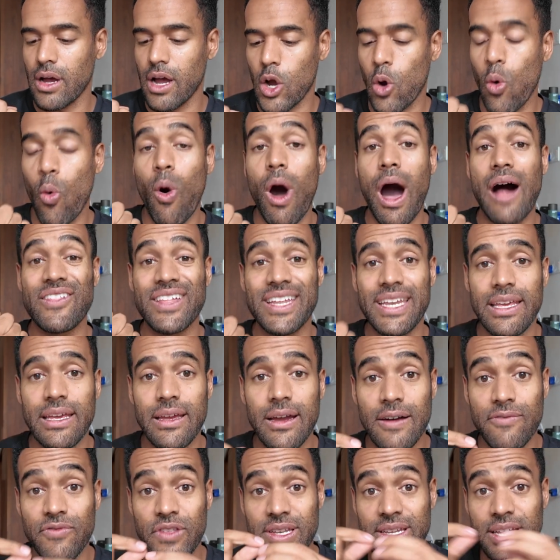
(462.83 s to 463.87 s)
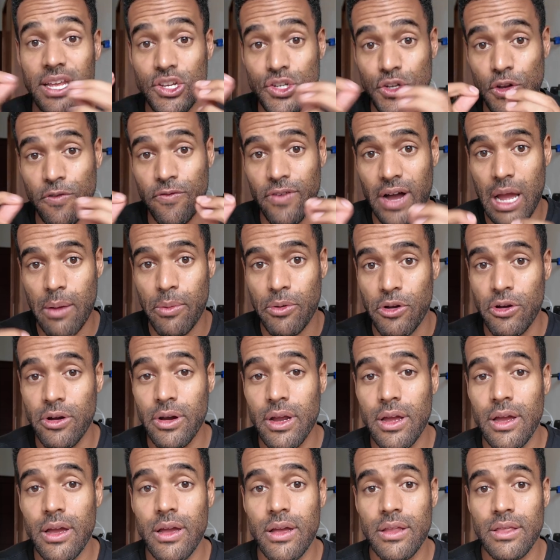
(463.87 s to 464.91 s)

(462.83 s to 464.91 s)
quality of the tissue fiber,